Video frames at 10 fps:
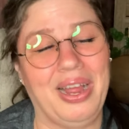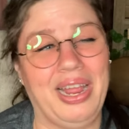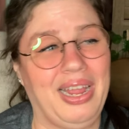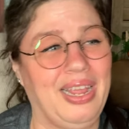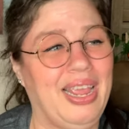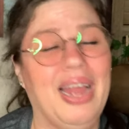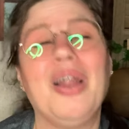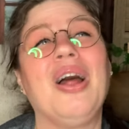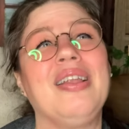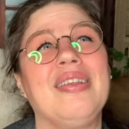I
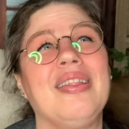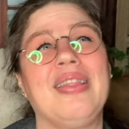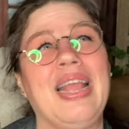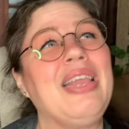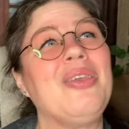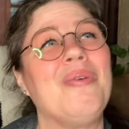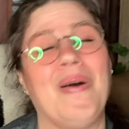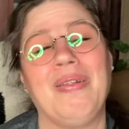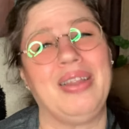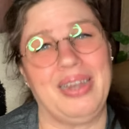cannot thank you
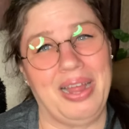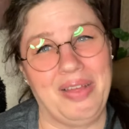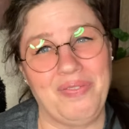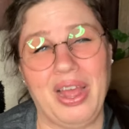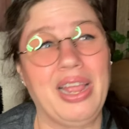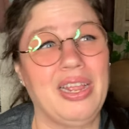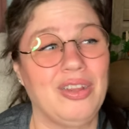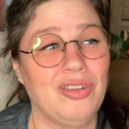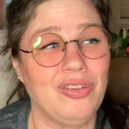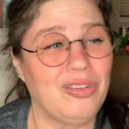all enough. I
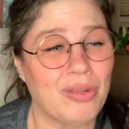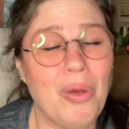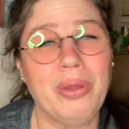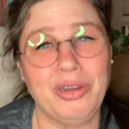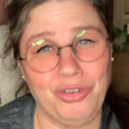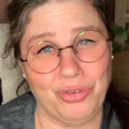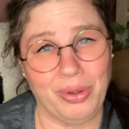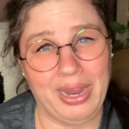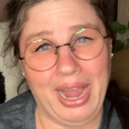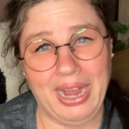so
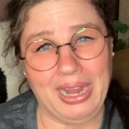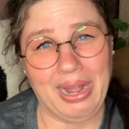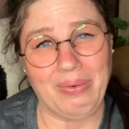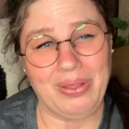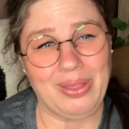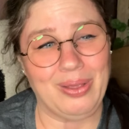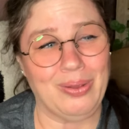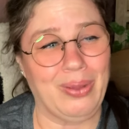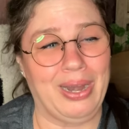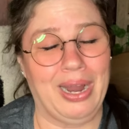enjoy hanging out with
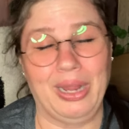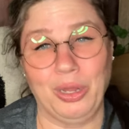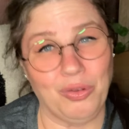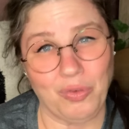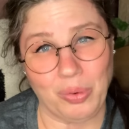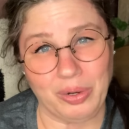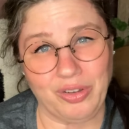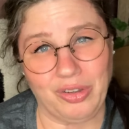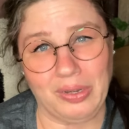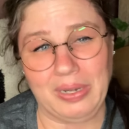you, and I look forward
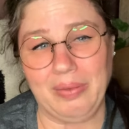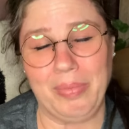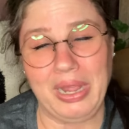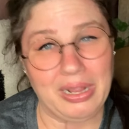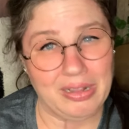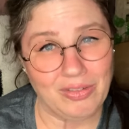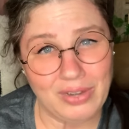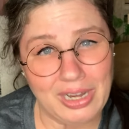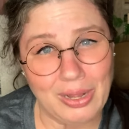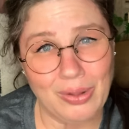to making these
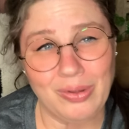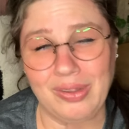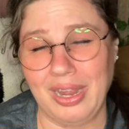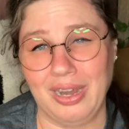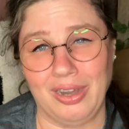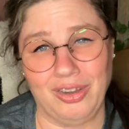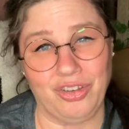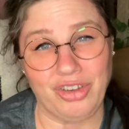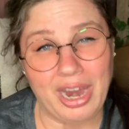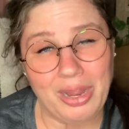videos and to
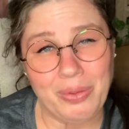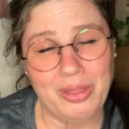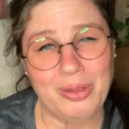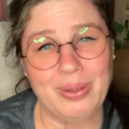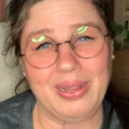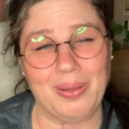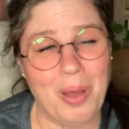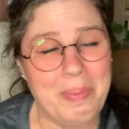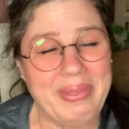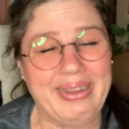chatting with you in the
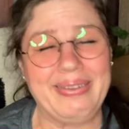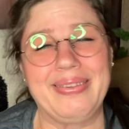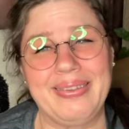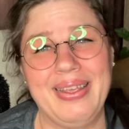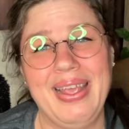comments.